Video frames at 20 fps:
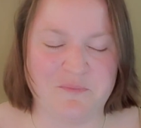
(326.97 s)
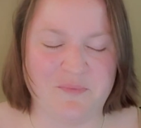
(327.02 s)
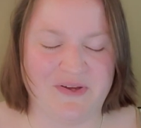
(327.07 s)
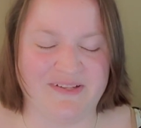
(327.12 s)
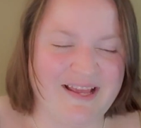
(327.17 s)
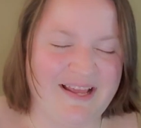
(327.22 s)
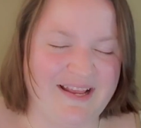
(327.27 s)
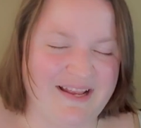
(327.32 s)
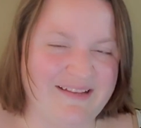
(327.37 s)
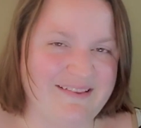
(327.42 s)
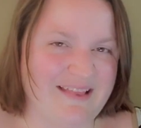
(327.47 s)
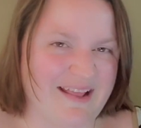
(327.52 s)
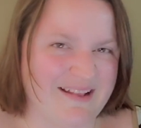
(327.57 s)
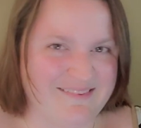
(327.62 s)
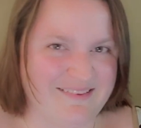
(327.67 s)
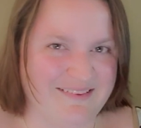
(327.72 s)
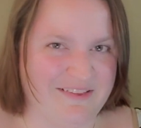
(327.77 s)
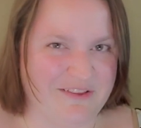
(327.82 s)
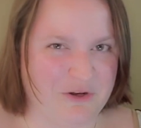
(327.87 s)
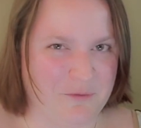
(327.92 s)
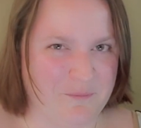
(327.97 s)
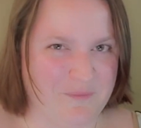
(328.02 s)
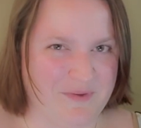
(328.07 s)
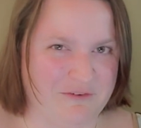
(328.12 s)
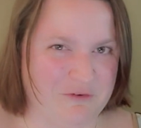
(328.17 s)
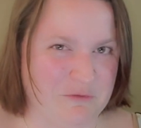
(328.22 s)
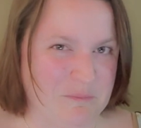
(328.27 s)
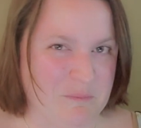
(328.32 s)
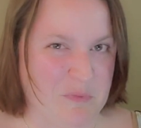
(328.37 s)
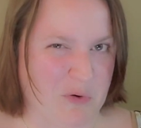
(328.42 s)
but that's a little bit
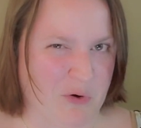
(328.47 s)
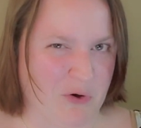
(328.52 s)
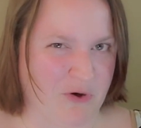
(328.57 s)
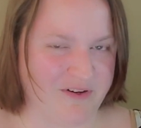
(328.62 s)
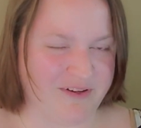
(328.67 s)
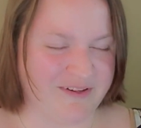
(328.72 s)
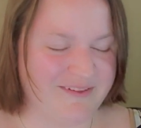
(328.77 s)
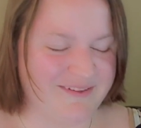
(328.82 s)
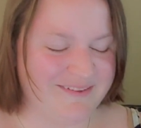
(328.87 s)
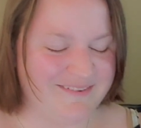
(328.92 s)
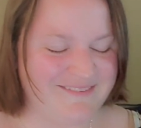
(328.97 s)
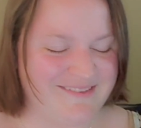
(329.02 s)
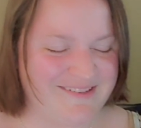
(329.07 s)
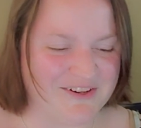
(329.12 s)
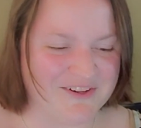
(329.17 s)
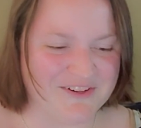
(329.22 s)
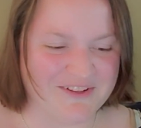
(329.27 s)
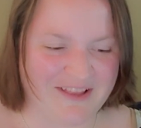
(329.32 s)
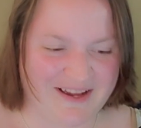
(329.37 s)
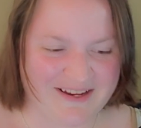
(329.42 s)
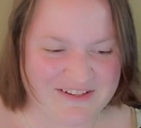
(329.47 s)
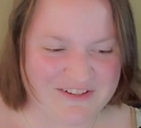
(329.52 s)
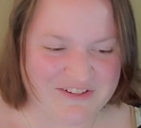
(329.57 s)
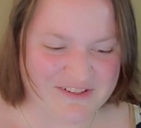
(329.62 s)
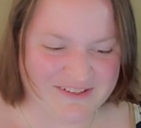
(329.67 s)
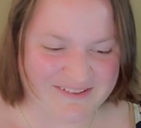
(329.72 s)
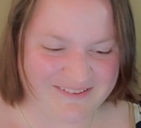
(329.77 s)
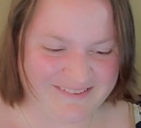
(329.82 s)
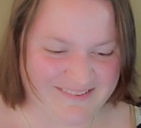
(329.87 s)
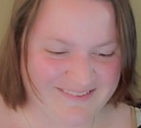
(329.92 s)
of a burn to your line
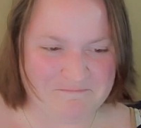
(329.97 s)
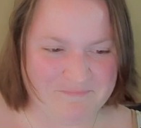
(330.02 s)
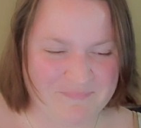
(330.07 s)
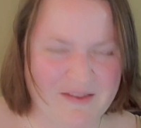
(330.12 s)
cooks.